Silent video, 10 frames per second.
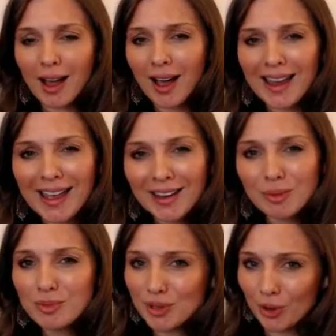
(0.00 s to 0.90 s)
I had
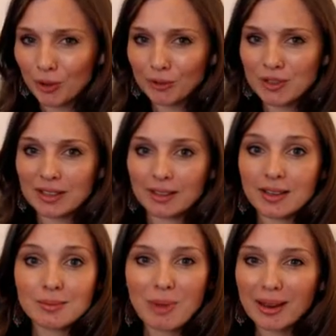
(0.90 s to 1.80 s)
observed that
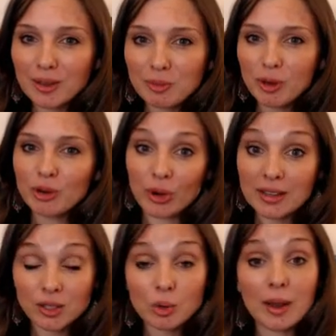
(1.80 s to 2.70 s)
as males
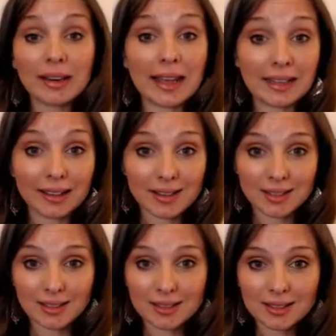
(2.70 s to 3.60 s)
progressed throughout
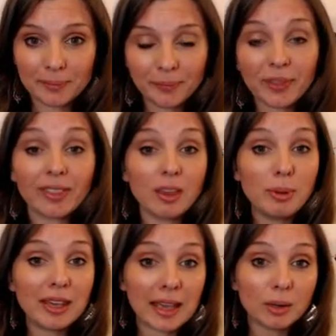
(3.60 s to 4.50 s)
adolescence, they
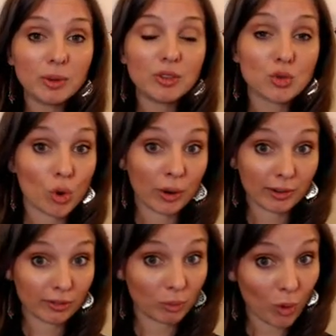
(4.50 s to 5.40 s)
began withdrawing
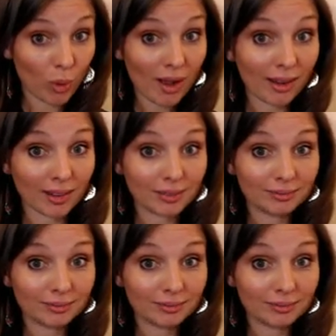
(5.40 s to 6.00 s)
from choir,